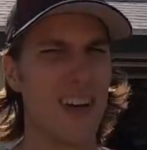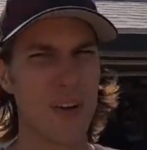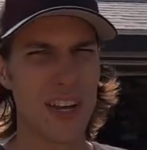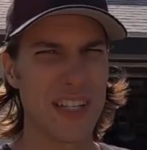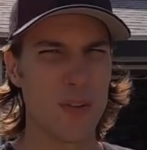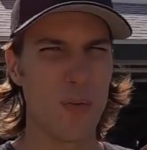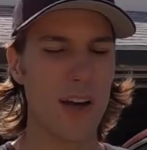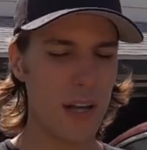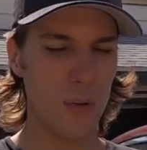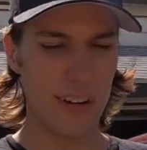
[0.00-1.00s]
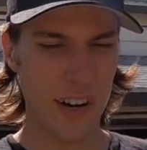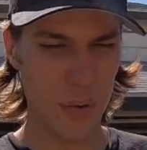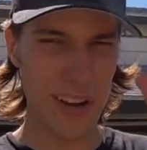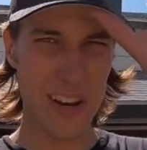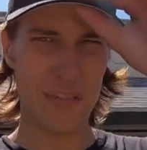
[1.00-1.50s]
Okay, so while we are
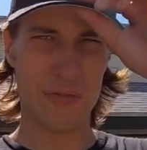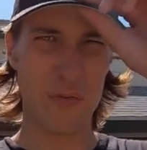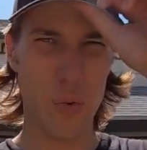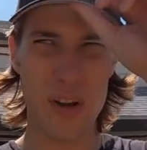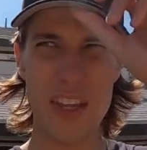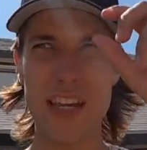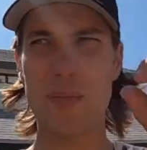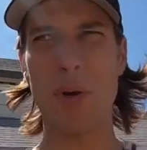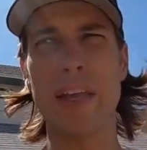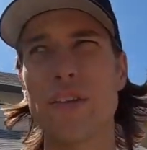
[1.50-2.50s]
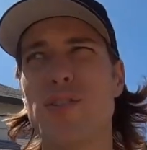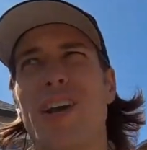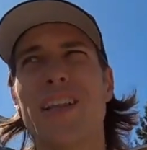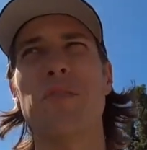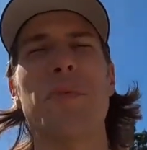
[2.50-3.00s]
waiting for the paint to
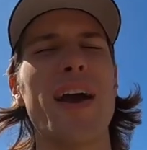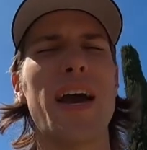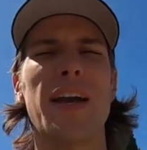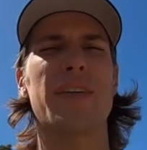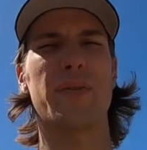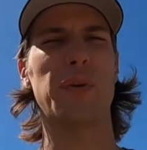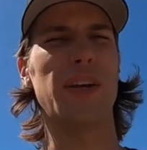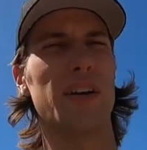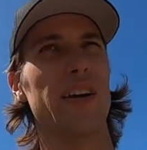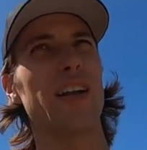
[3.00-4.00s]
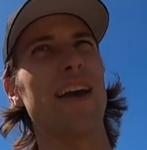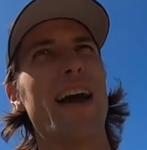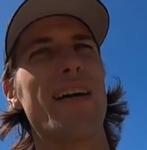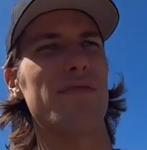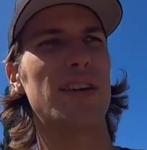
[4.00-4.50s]
dry in the back, we are gonna
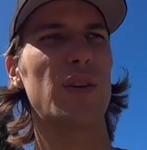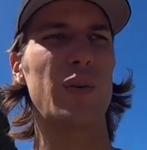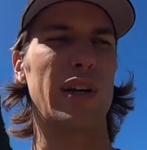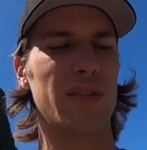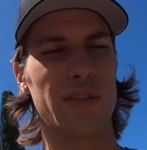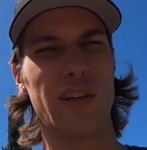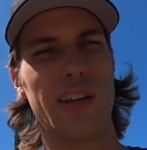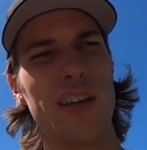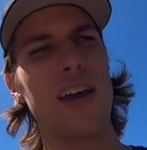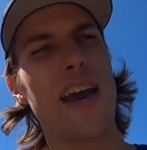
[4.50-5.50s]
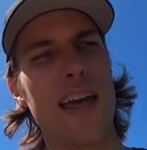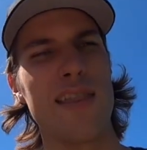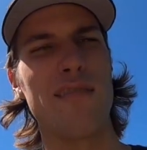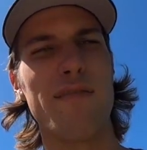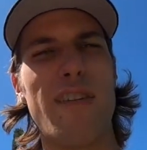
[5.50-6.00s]
have a quick look at
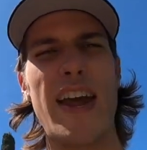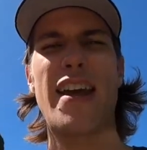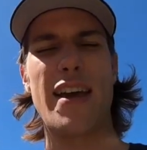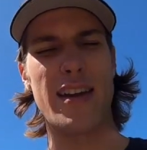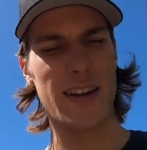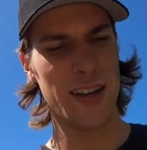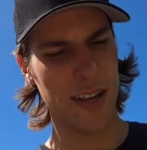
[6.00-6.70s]
the van